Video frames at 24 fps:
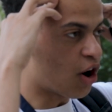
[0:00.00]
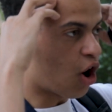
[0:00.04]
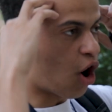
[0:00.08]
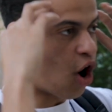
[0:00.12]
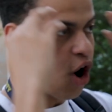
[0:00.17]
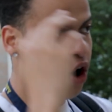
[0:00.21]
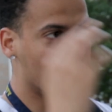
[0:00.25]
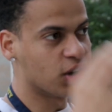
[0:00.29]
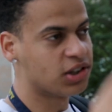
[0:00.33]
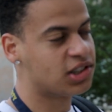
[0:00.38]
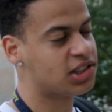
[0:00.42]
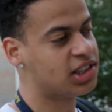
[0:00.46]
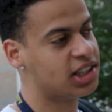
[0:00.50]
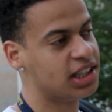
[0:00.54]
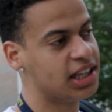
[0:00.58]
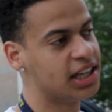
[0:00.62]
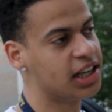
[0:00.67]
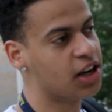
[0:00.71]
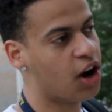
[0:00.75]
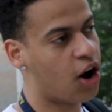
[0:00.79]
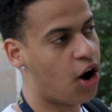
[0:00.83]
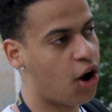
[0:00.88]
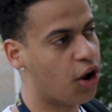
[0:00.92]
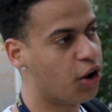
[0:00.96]
an
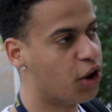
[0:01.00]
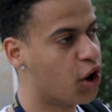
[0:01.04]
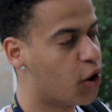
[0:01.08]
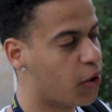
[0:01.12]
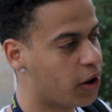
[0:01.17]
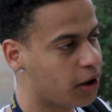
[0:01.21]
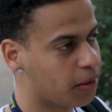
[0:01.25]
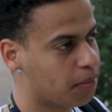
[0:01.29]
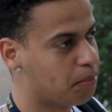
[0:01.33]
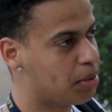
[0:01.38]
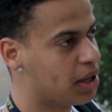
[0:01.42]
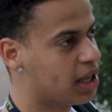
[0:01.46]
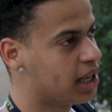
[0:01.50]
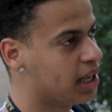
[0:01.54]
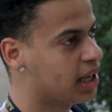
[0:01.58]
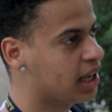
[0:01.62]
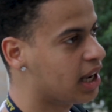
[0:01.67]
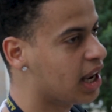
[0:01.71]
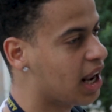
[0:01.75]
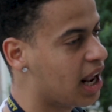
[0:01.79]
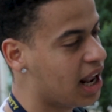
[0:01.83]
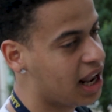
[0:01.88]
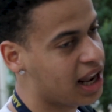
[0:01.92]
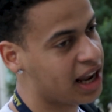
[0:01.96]
all-seeing, all-knowing
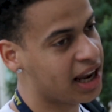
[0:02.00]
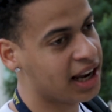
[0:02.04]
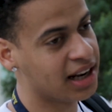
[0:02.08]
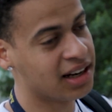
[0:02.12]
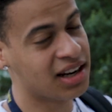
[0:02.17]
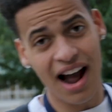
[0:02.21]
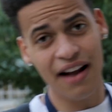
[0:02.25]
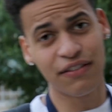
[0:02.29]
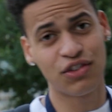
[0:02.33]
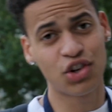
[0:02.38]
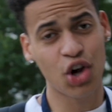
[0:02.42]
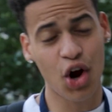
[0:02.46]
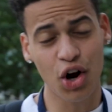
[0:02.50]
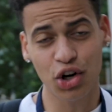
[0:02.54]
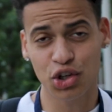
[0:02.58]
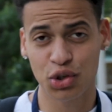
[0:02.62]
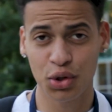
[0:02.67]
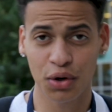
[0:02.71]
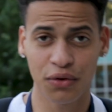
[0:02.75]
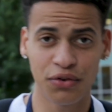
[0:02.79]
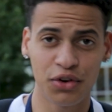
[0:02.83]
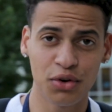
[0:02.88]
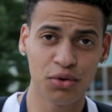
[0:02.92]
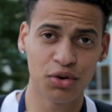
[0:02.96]
being, and I've talked
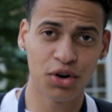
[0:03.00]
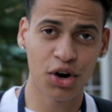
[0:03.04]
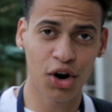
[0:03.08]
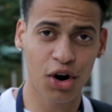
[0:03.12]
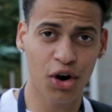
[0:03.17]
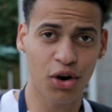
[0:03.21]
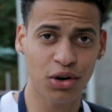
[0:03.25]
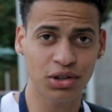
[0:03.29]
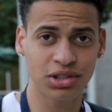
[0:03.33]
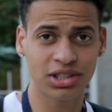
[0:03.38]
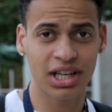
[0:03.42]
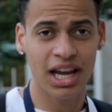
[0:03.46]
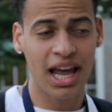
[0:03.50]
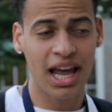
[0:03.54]
to a few girls,